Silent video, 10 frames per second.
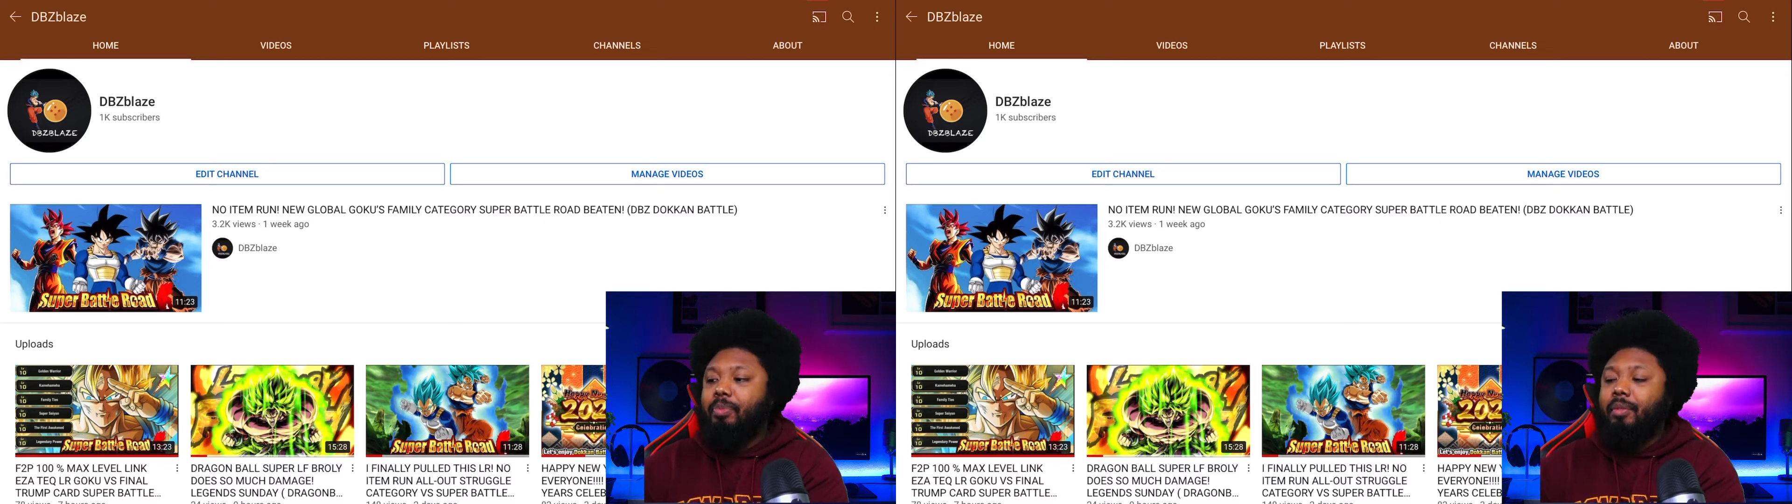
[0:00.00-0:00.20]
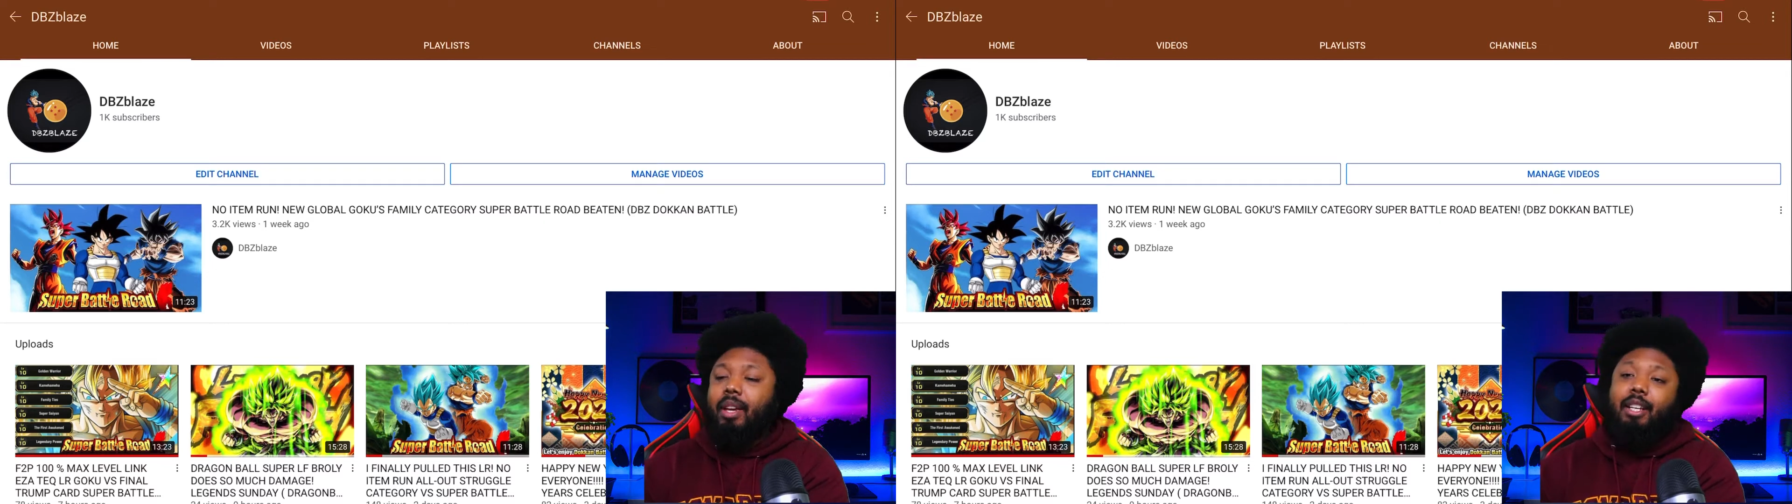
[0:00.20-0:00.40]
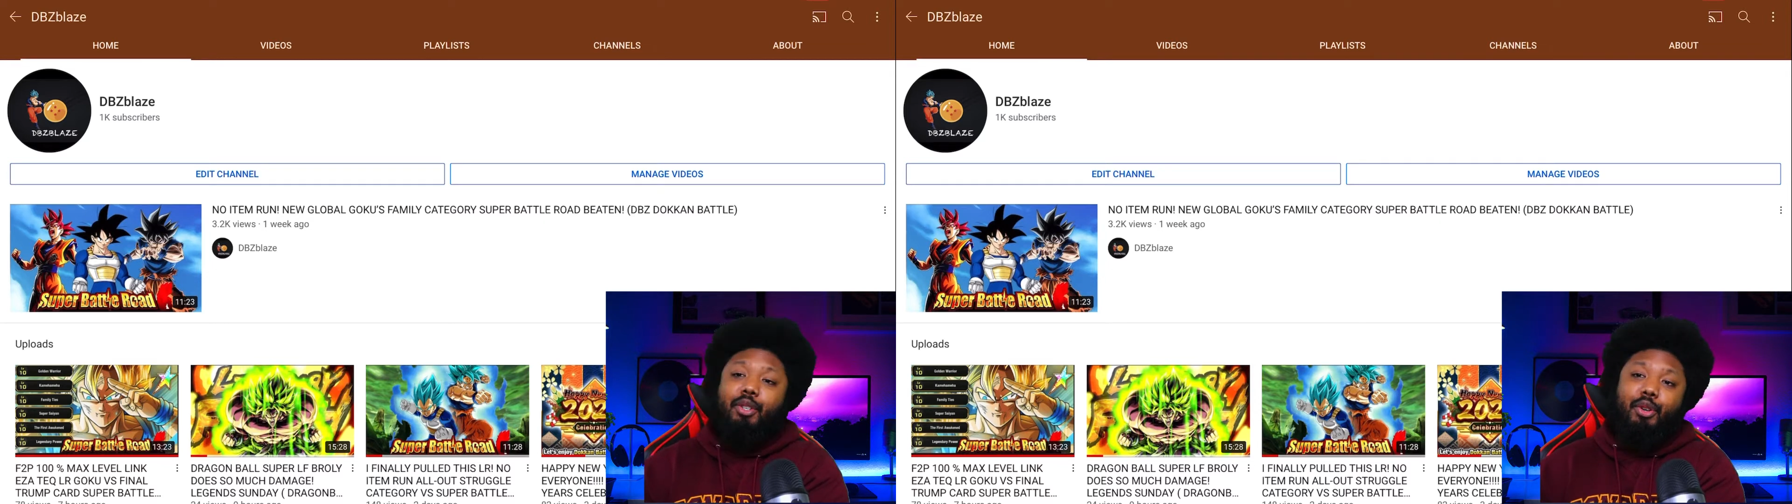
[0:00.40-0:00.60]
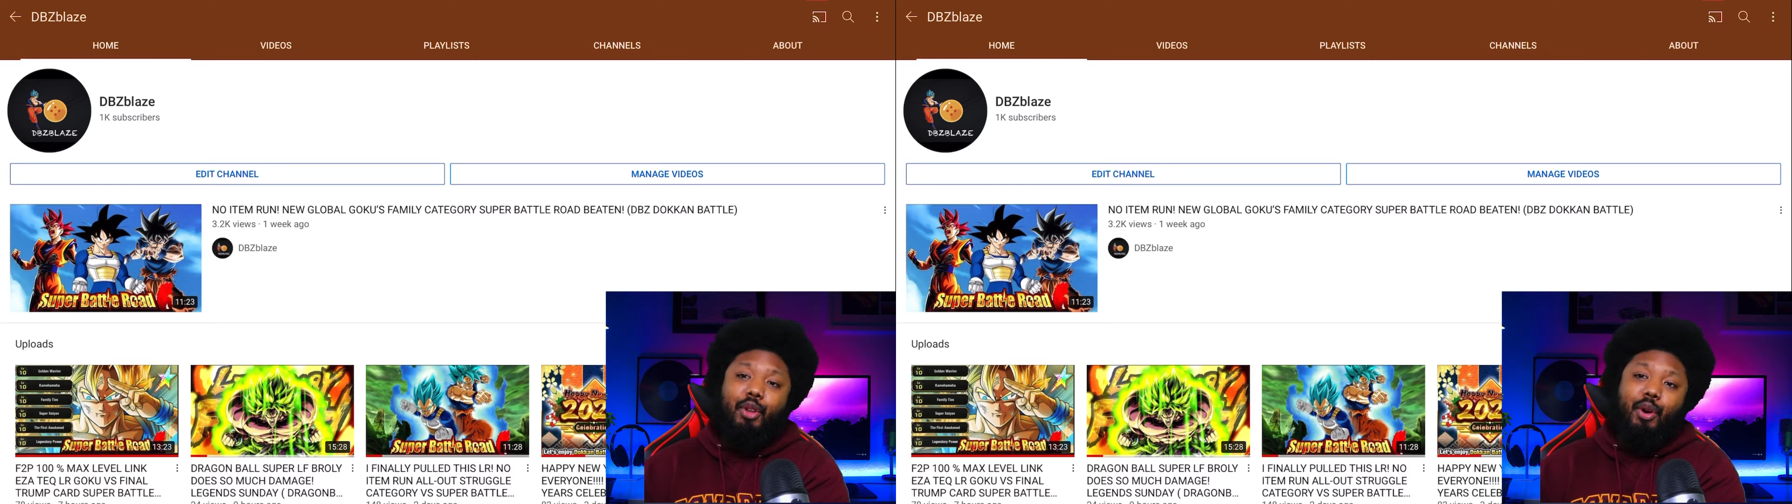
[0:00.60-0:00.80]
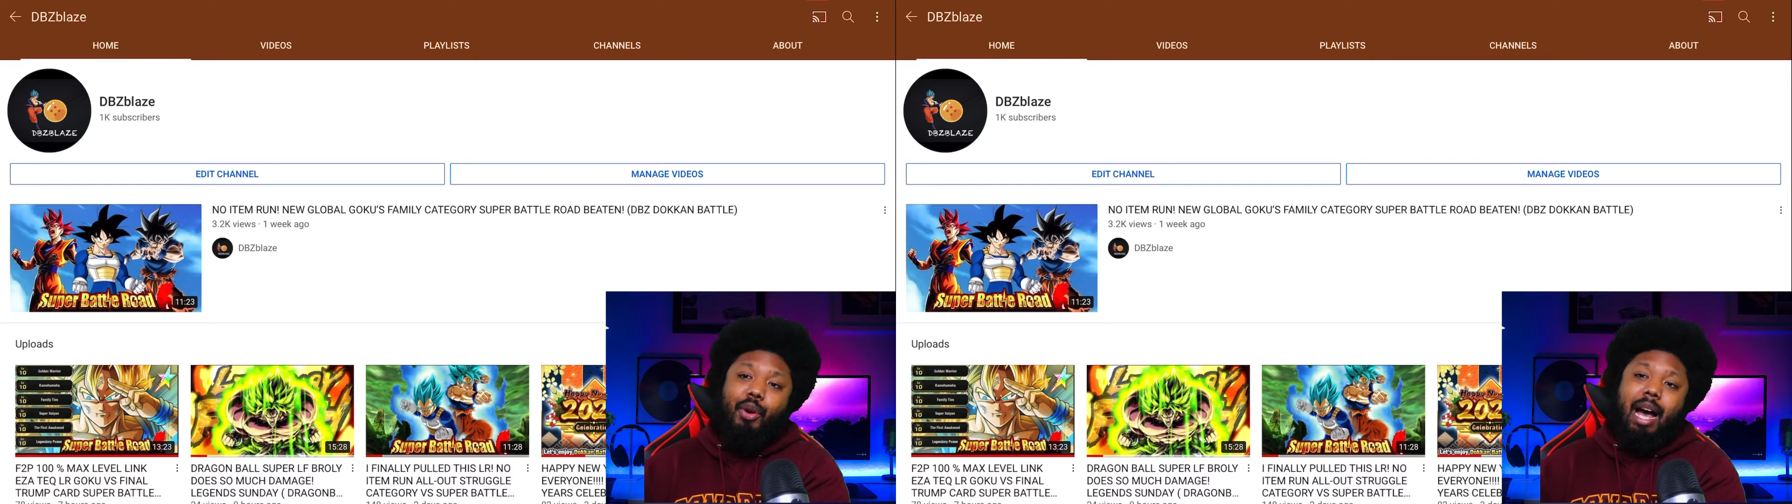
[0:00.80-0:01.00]
if you guys don't
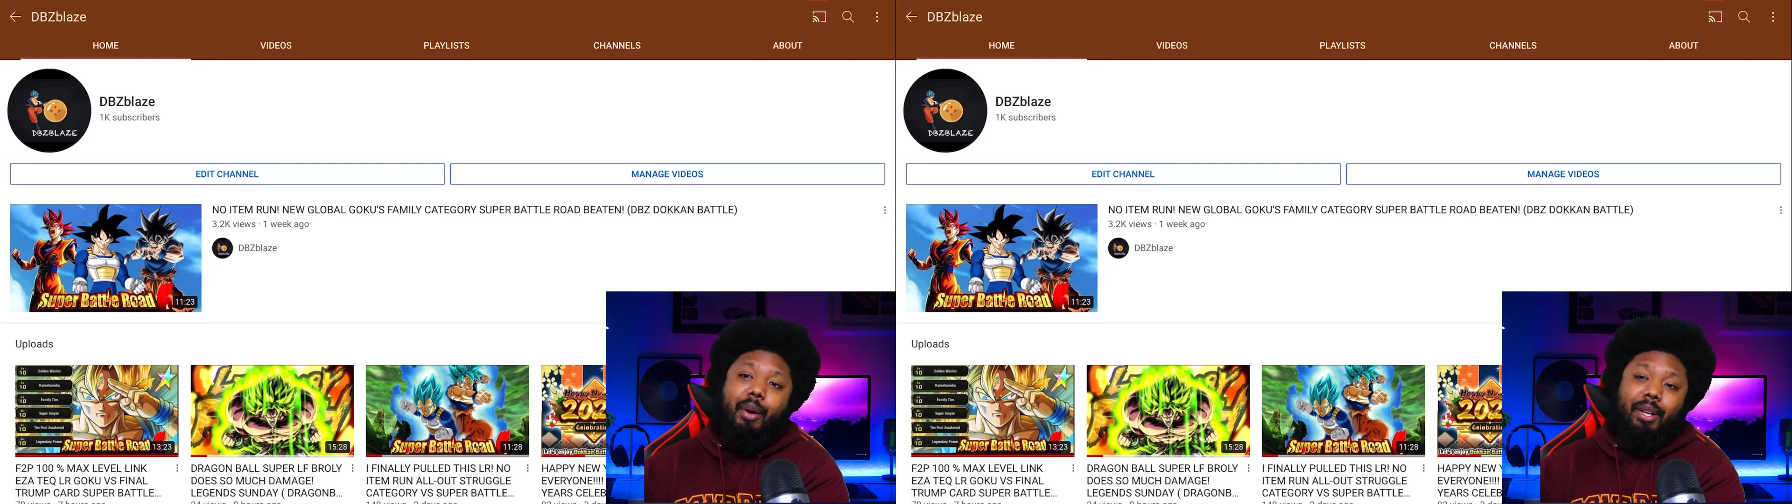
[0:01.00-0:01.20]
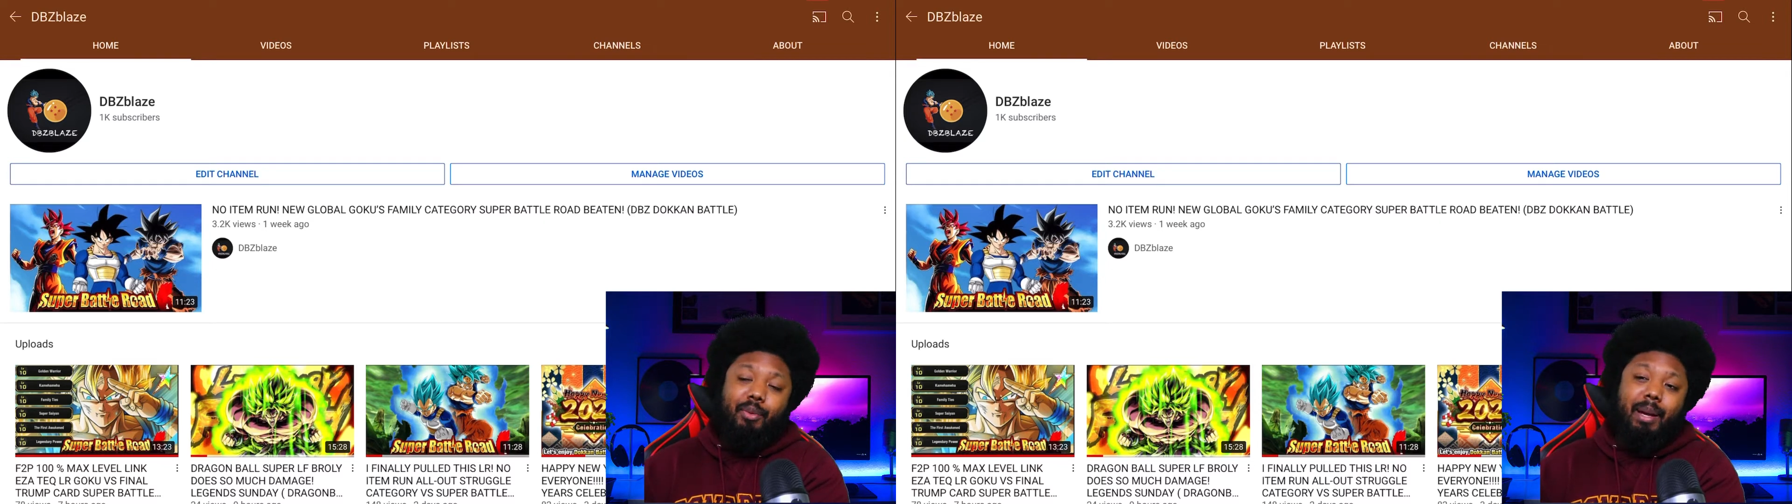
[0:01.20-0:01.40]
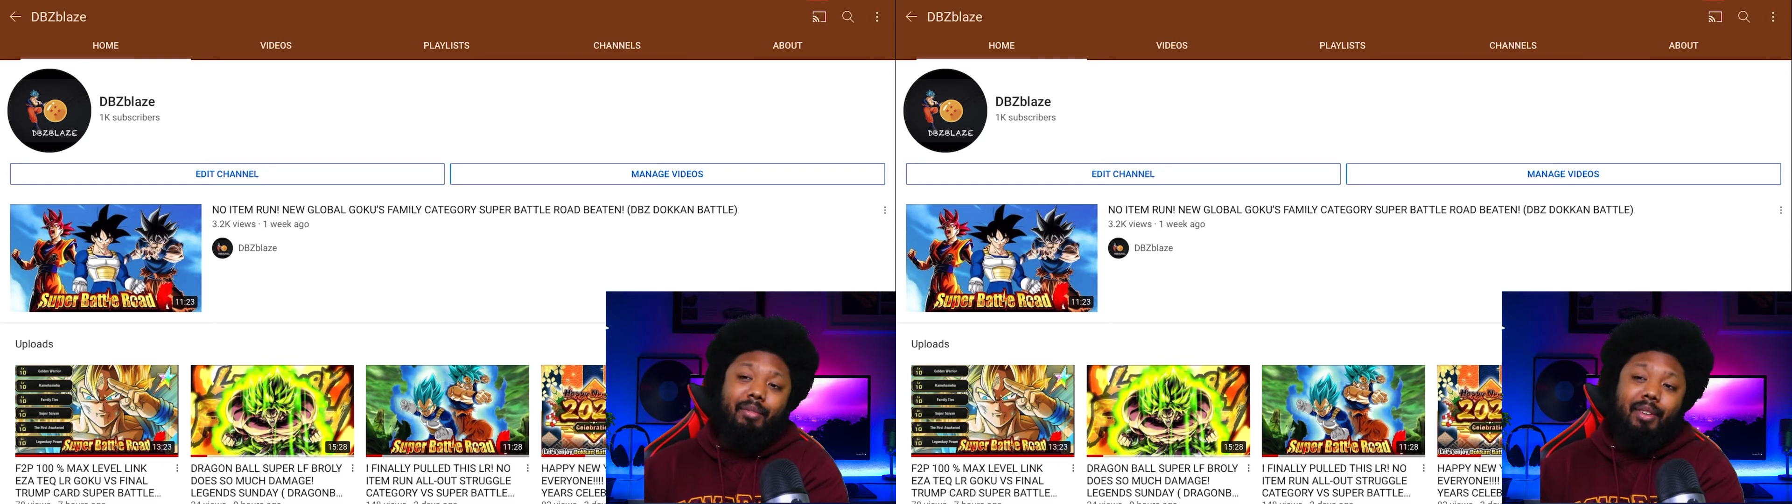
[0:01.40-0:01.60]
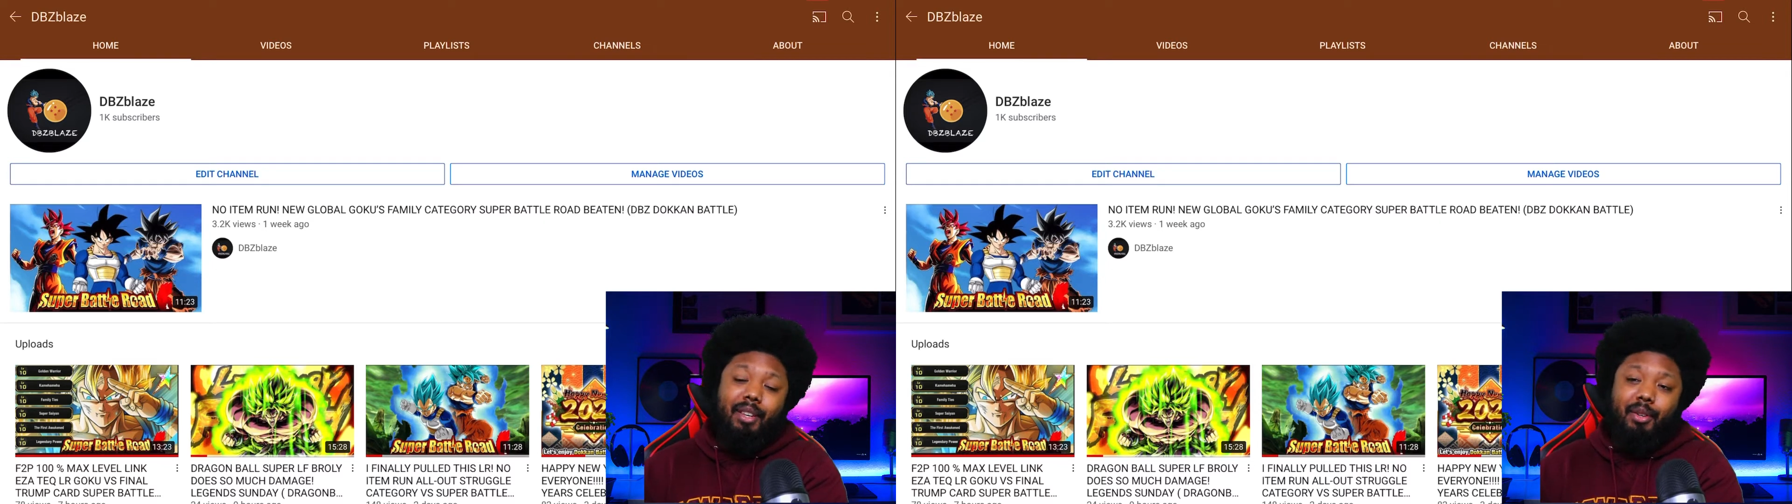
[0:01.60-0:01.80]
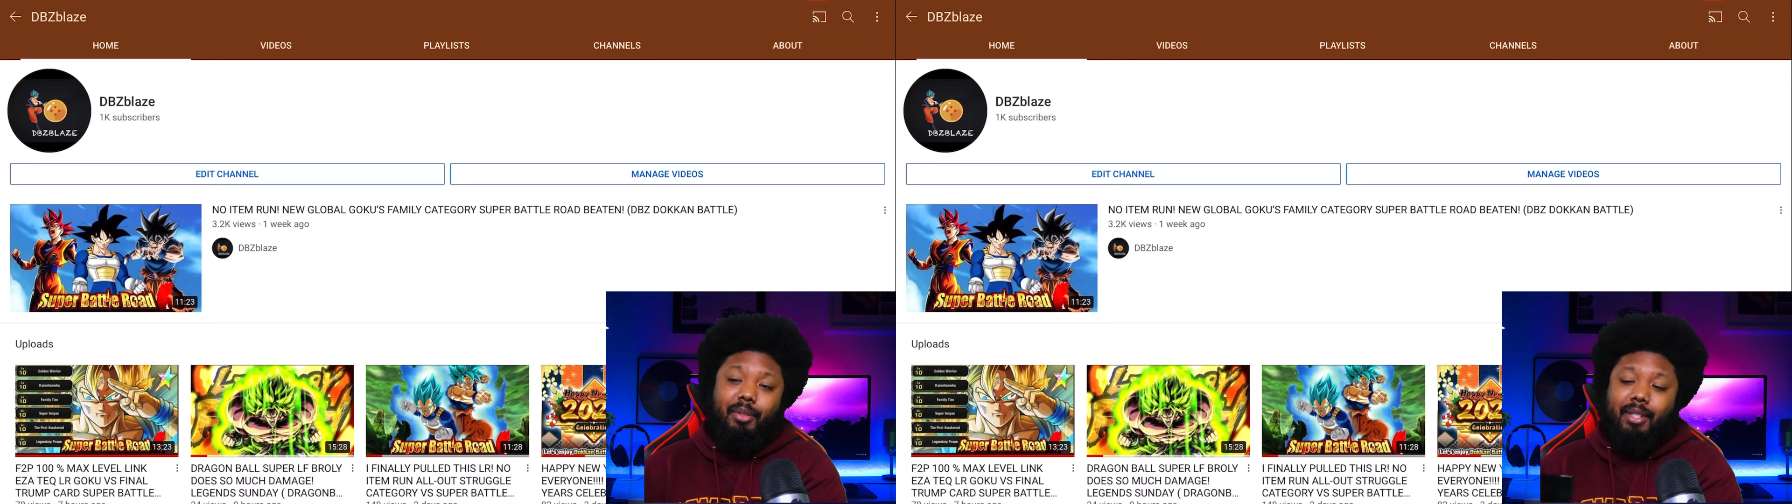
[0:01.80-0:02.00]
know how I do my
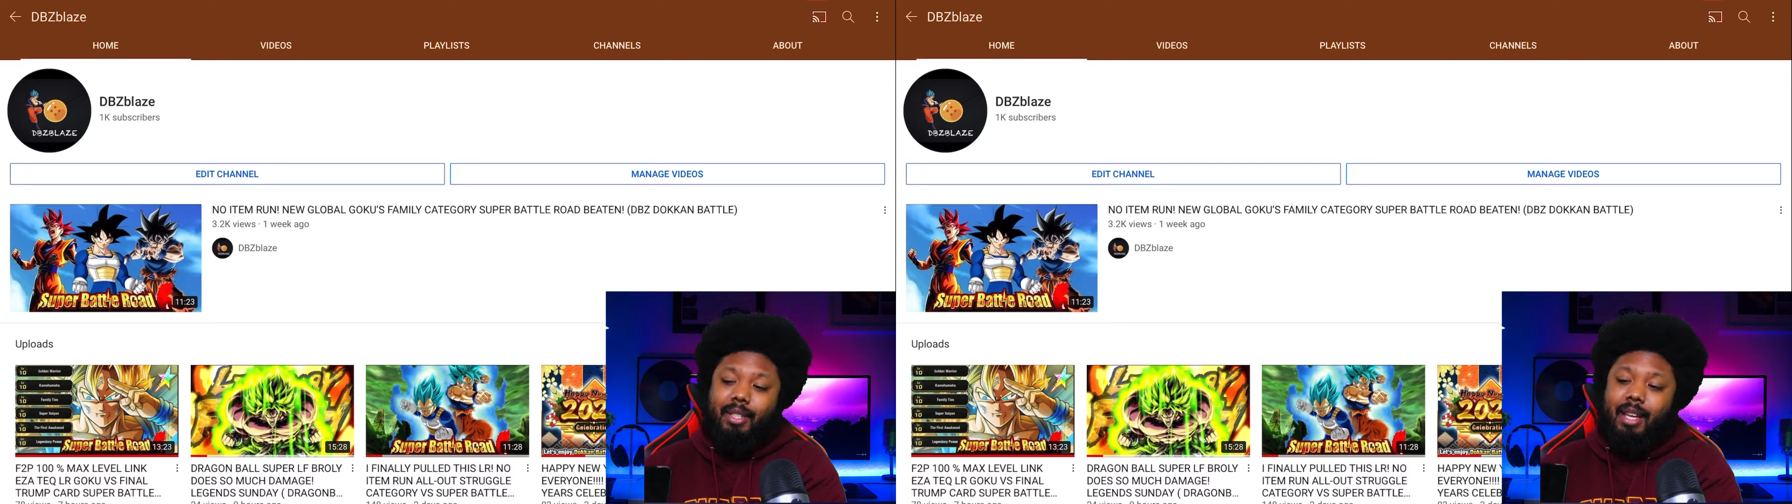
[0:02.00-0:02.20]
videos,